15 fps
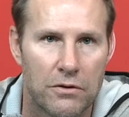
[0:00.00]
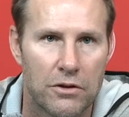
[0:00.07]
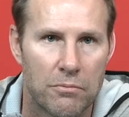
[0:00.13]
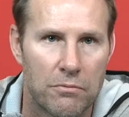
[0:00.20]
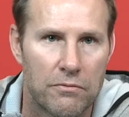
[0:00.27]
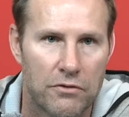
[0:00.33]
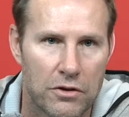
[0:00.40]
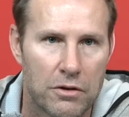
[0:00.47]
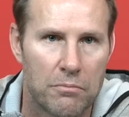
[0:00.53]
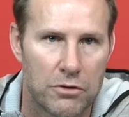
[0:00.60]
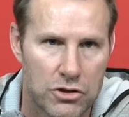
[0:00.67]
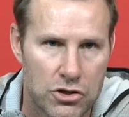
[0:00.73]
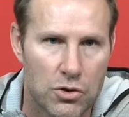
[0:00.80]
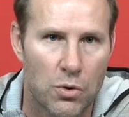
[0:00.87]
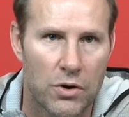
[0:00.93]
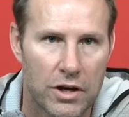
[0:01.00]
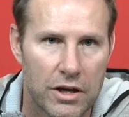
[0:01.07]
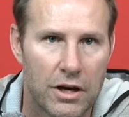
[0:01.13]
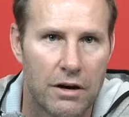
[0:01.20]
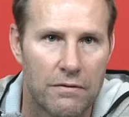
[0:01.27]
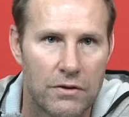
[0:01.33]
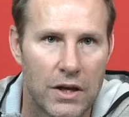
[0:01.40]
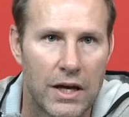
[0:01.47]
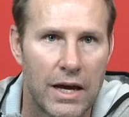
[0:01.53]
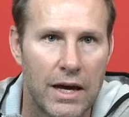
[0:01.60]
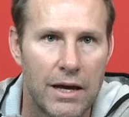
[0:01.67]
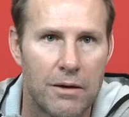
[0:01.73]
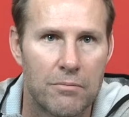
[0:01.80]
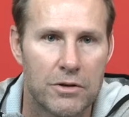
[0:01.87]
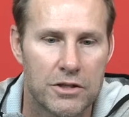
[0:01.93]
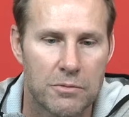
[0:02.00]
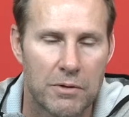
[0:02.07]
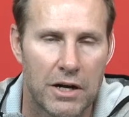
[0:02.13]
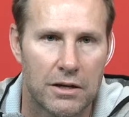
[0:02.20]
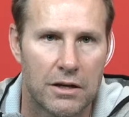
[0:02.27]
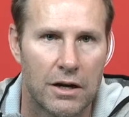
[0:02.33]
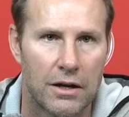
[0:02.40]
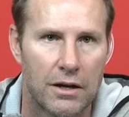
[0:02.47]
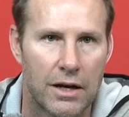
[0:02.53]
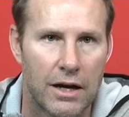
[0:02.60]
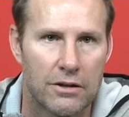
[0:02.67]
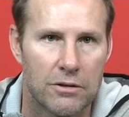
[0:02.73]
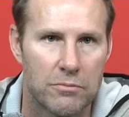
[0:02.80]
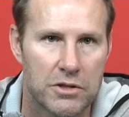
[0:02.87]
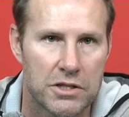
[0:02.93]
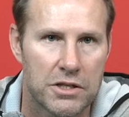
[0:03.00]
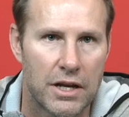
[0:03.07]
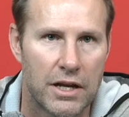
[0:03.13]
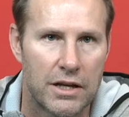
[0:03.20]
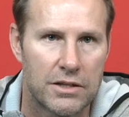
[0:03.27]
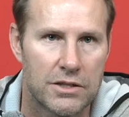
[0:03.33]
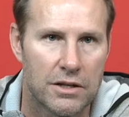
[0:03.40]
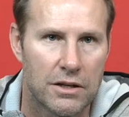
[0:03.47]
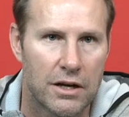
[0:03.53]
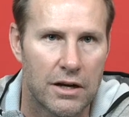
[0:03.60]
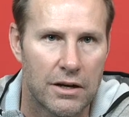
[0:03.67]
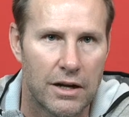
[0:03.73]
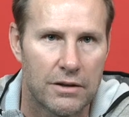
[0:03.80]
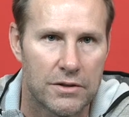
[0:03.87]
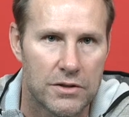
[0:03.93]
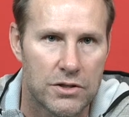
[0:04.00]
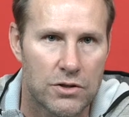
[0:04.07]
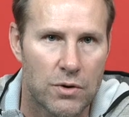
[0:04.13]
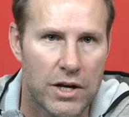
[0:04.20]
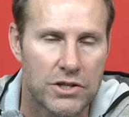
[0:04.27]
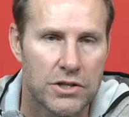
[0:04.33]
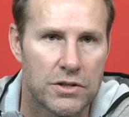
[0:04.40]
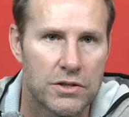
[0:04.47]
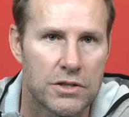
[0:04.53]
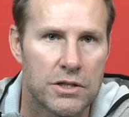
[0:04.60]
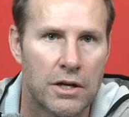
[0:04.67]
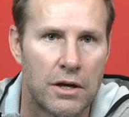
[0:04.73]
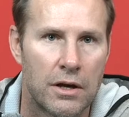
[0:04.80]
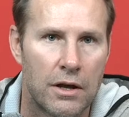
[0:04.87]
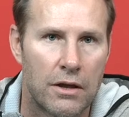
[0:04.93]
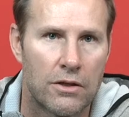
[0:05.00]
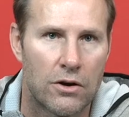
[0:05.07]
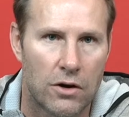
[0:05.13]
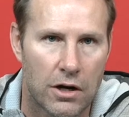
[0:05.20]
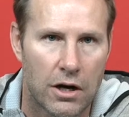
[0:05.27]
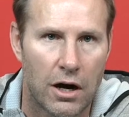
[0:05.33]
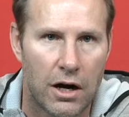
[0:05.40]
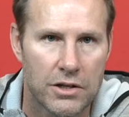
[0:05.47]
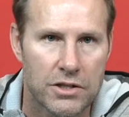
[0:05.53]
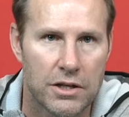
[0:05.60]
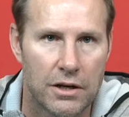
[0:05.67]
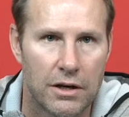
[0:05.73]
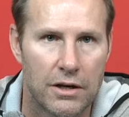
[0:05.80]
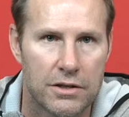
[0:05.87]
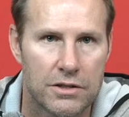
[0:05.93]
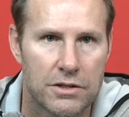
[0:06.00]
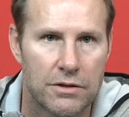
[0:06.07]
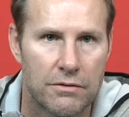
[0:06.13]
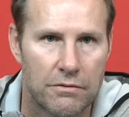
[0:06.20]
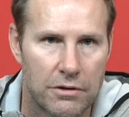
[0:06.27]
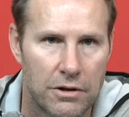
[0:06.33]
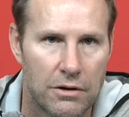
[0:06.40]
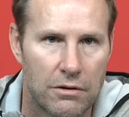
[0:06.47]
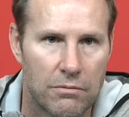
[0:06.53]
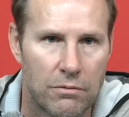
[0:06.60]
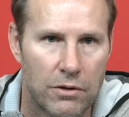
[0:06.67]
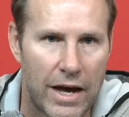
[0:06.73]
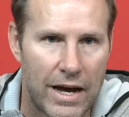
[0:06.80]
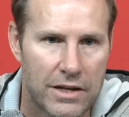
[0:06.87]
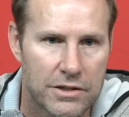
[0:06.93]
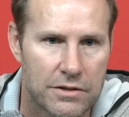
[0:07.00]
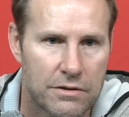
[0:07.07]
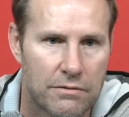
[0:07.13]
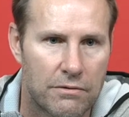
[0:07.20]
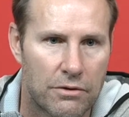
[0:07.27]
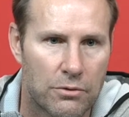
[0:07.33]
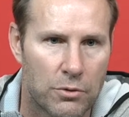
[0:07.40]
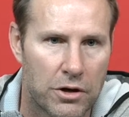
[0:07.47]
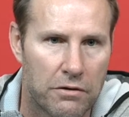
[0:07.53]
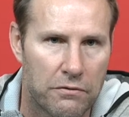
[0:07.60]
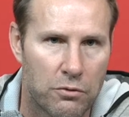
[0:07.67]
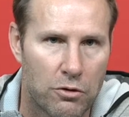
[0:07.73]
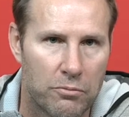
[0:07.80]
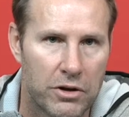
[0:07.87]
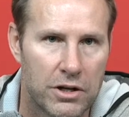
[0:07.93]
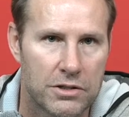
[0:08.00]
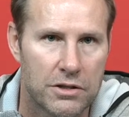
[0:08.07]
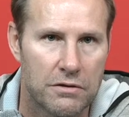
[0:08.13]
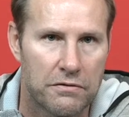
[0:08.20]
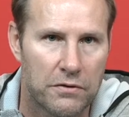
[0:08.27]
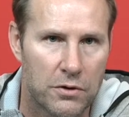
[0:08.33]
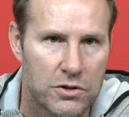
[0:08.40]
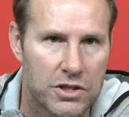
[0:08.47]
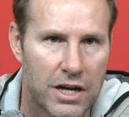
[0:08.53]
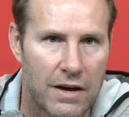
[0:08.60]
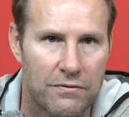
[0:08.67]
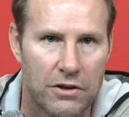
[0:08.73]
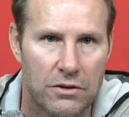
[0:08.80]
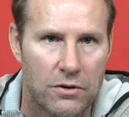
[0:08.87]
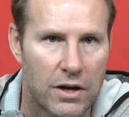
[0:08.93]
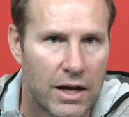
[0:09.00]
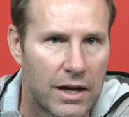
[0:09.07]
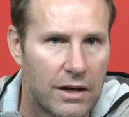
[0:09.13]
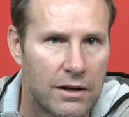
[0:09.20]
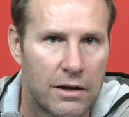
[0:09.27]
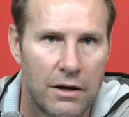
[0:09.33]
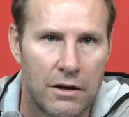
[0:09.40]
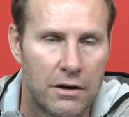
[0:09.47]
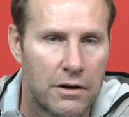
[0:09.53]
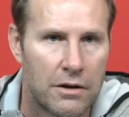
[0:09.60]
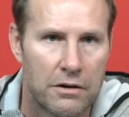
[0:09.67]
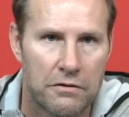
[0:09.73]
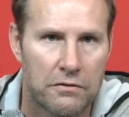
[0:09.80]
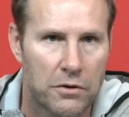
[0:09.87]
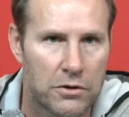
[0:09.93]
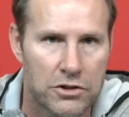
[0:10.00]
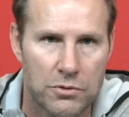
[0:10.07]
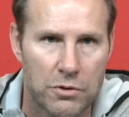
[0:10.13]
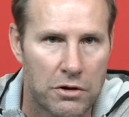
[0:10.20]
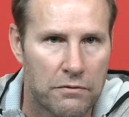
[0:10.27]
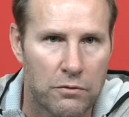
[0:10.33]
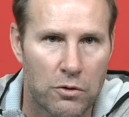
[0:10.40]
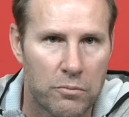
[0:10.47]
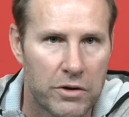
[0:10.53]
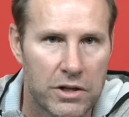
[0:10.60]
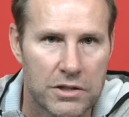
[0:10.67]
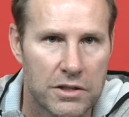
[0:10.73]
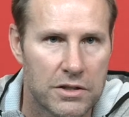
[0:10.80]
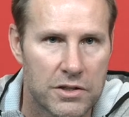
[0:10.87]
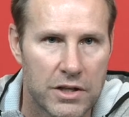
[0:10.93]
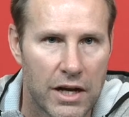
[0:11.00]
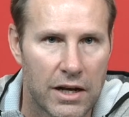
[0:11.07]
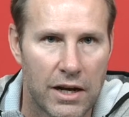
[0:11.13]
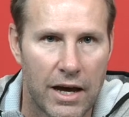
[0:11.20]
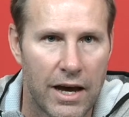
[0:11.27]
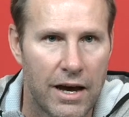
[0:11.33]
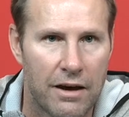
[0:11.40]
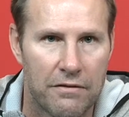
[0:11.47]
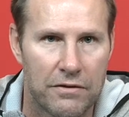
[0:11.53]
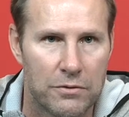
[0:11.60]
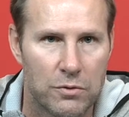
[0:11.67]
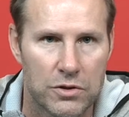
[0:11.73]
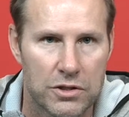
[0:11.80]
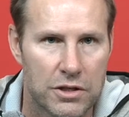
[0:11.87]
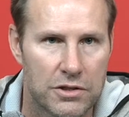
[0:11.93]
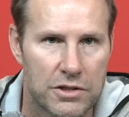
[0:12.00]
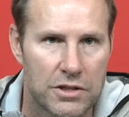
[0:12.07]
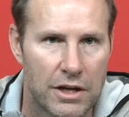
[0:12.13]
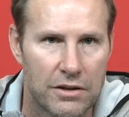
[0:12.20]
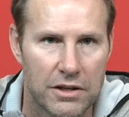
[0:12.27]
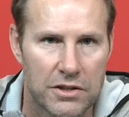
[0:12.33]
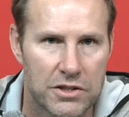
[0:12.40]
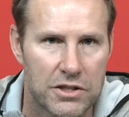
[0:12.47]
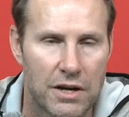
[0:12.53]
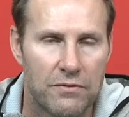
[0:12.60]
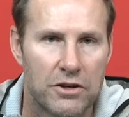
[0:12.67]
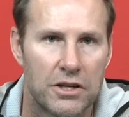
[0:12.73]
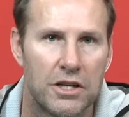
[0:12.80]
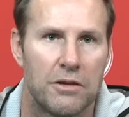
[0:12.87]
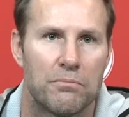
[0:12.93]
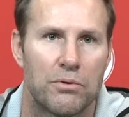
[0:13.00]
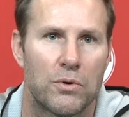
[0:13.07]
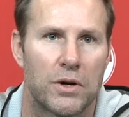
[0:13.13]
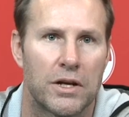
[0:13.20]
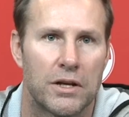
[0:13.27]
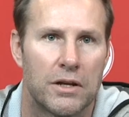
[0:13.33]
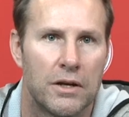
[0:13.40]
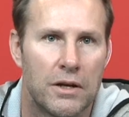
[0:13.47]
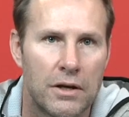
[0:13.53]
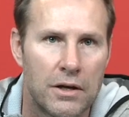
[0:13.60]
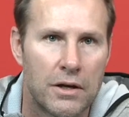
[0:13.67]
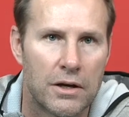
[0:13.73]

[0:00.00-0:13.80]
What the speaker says: For the majority of the game, it's about cutting out the mistakes and cutting out the stretches that are costing us. You know, last 3 or 4 minutes of the first half the other night, first 3 or 4 minutes of the second half, it was a 17 point